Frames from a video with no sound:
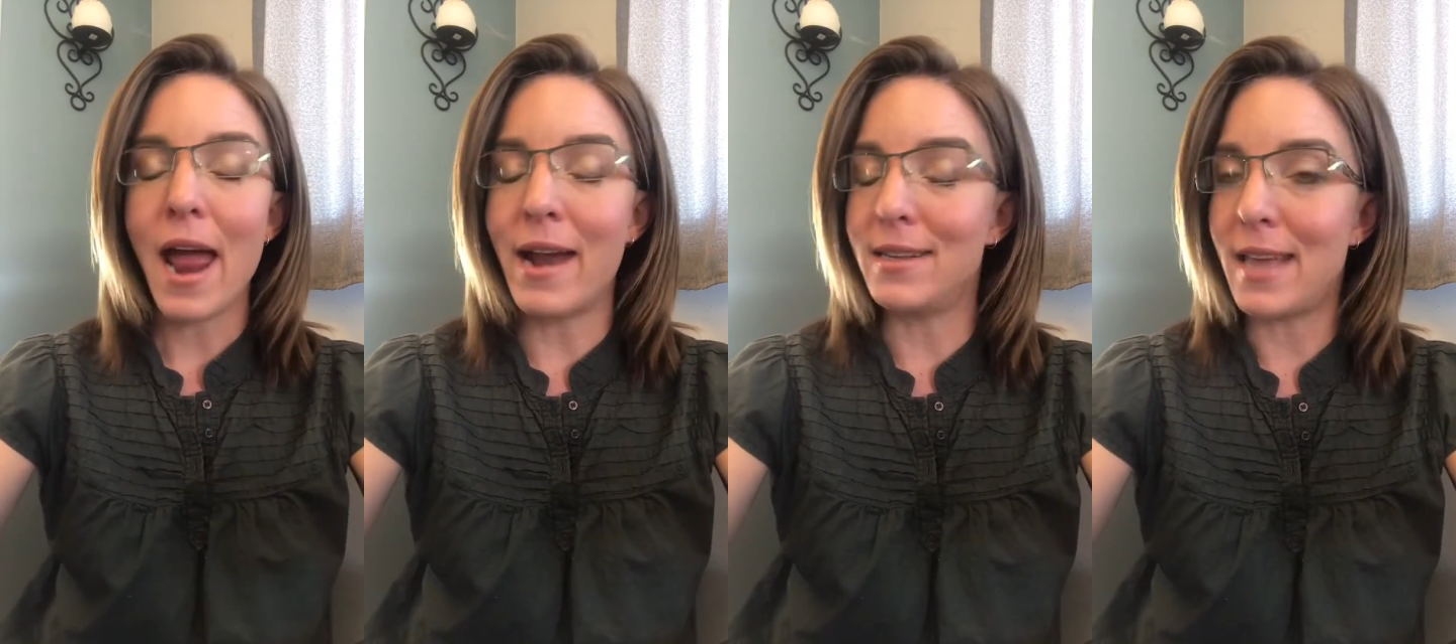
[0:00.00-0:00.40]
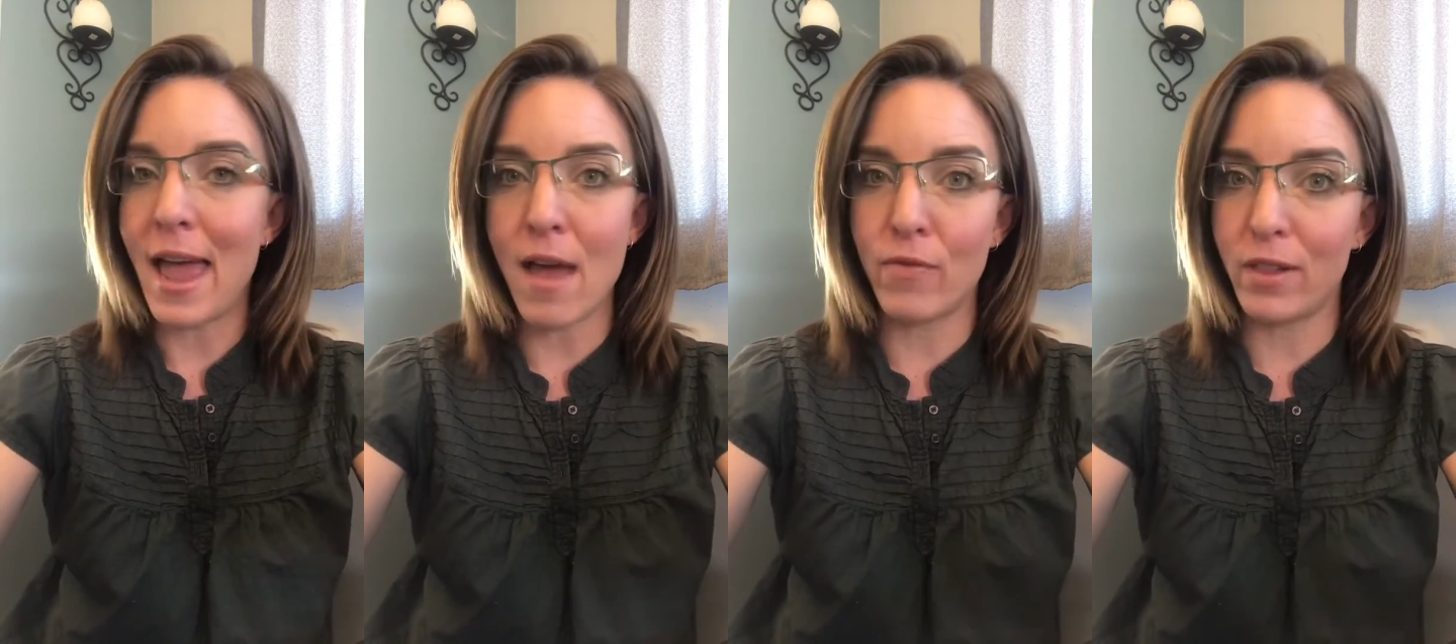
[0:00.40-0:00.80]
and is
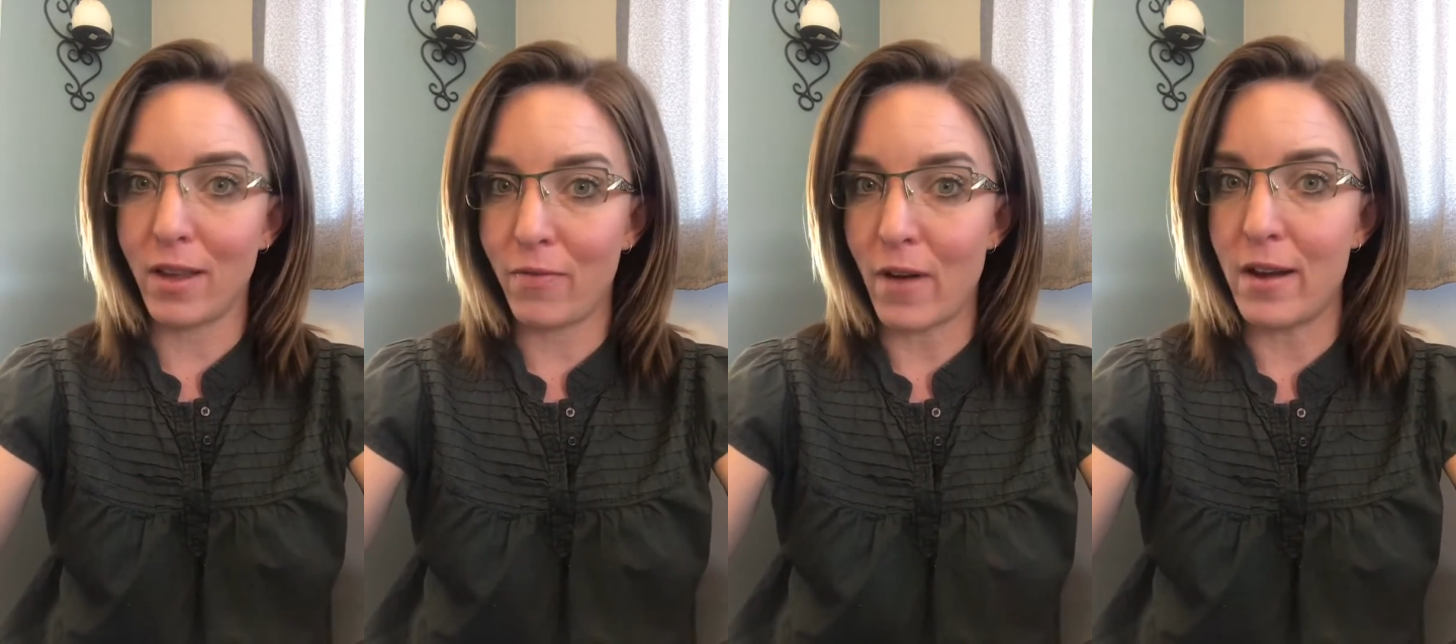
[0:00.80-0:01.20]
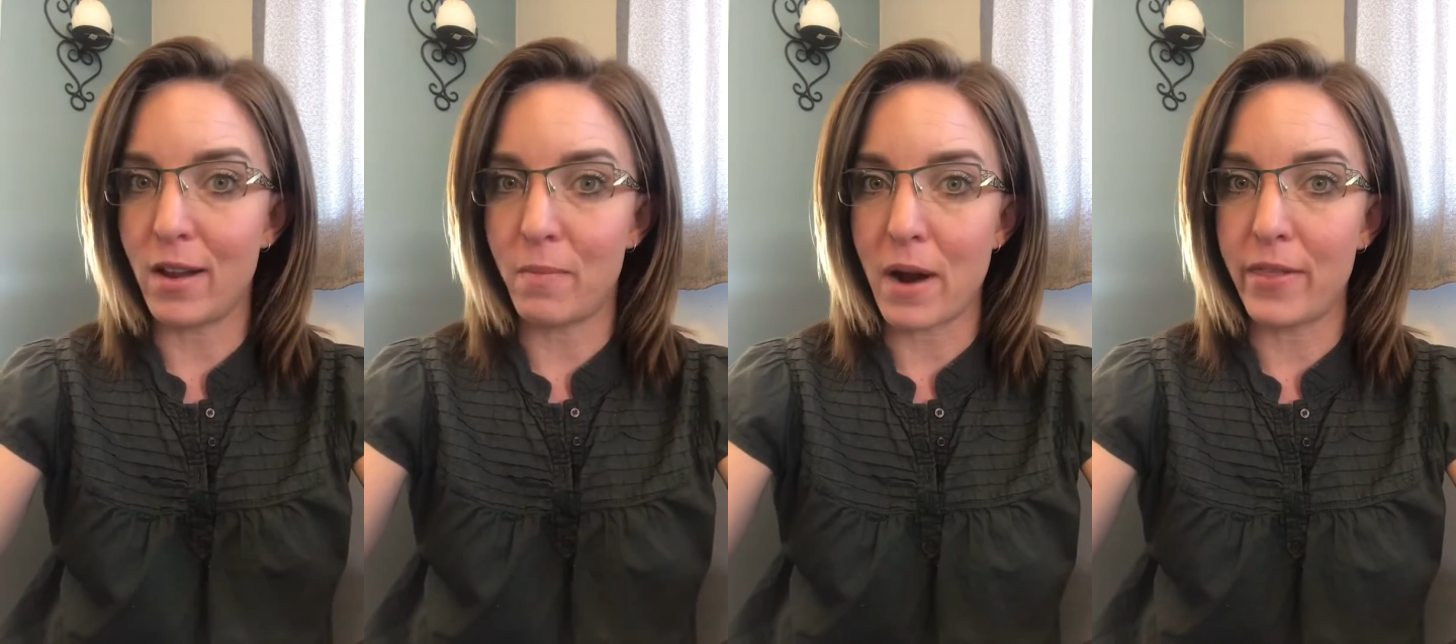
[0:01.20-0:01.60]
heavily
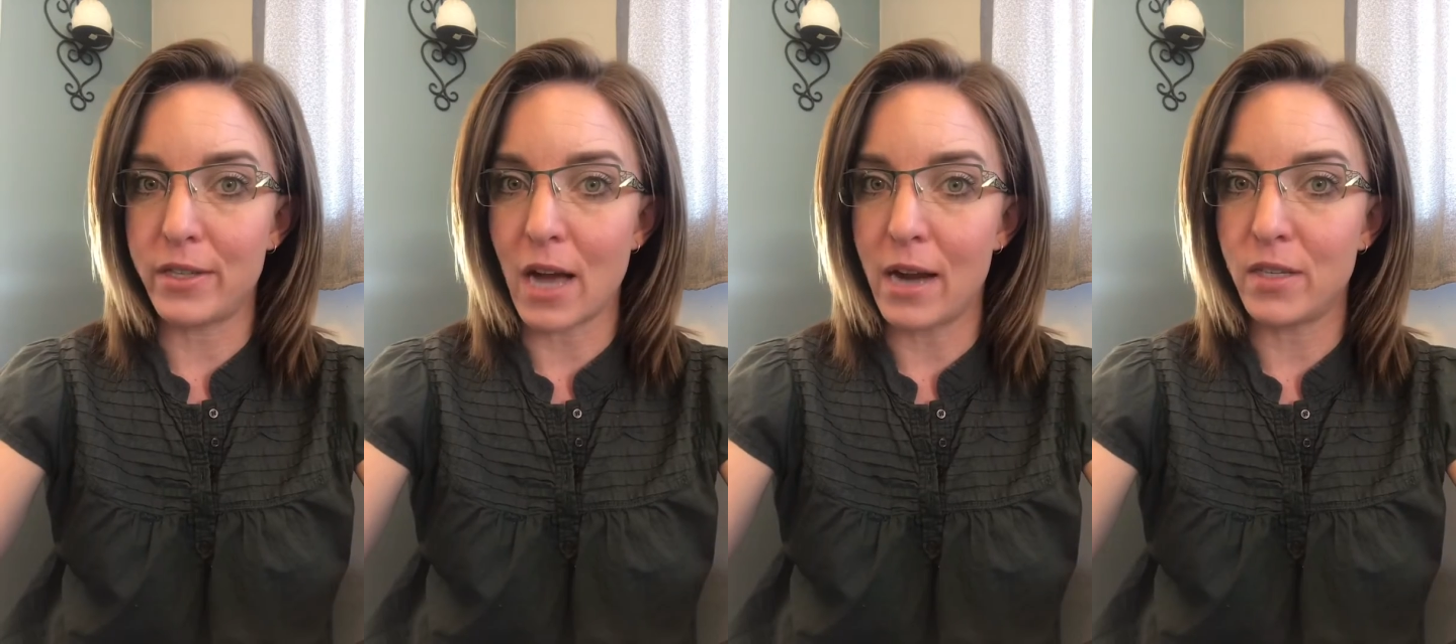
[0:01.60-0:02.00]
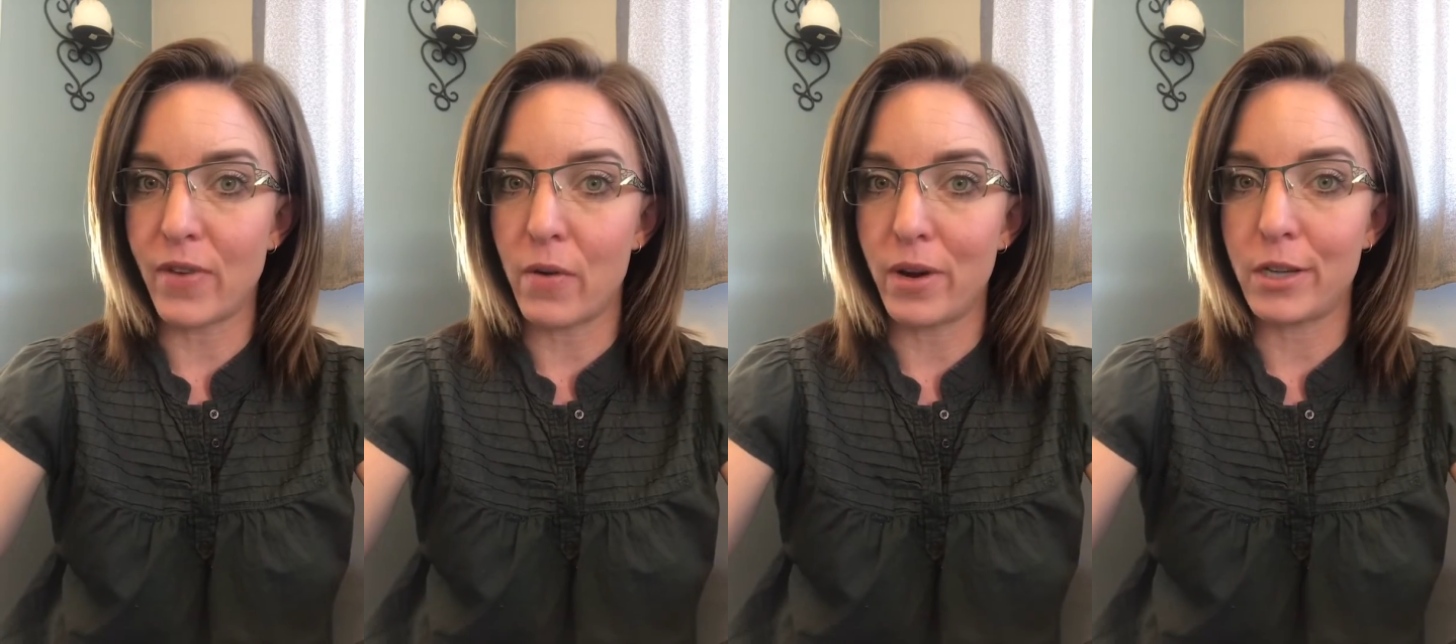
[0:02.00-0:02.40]
funded by the Tides
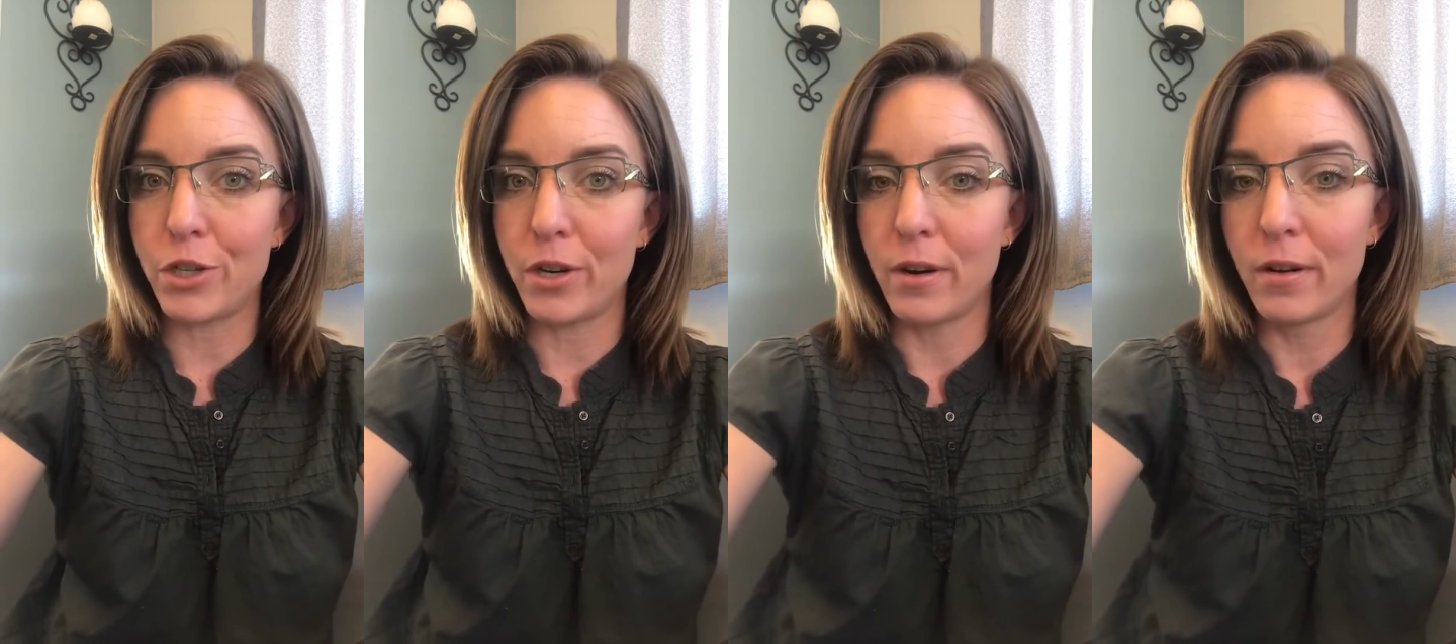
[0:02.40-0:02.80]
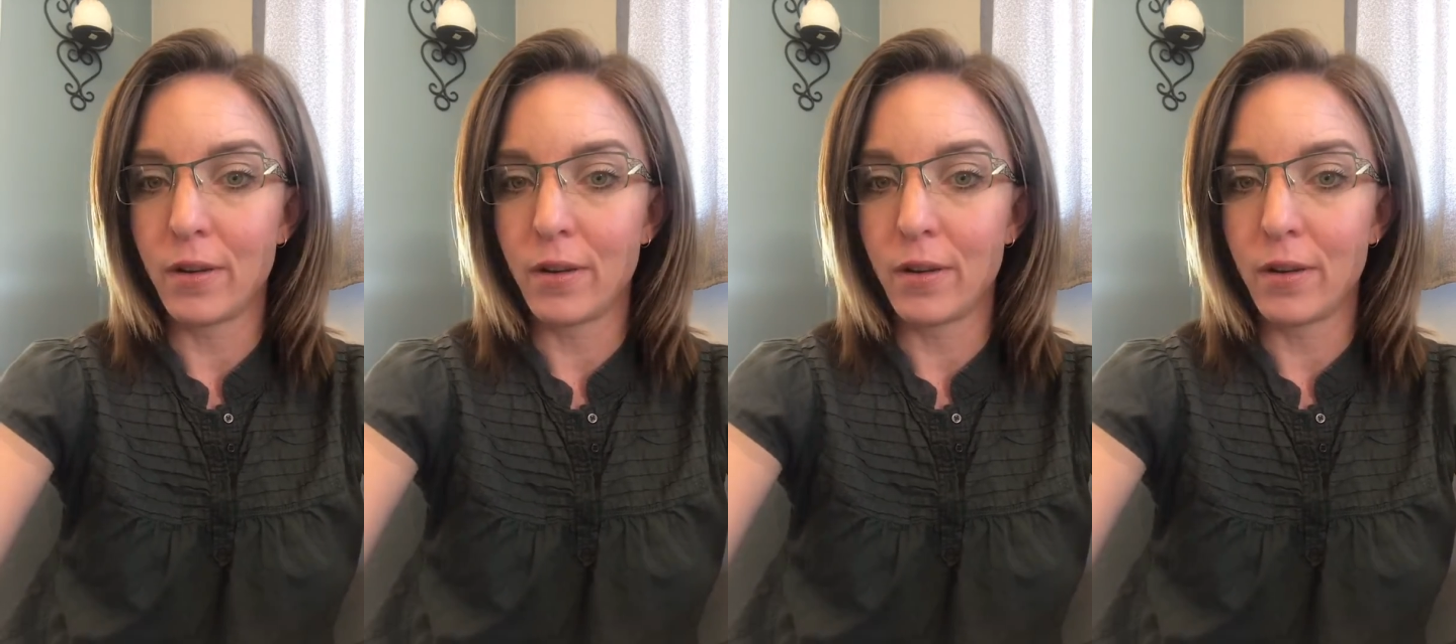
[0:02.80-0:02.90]
Foundation.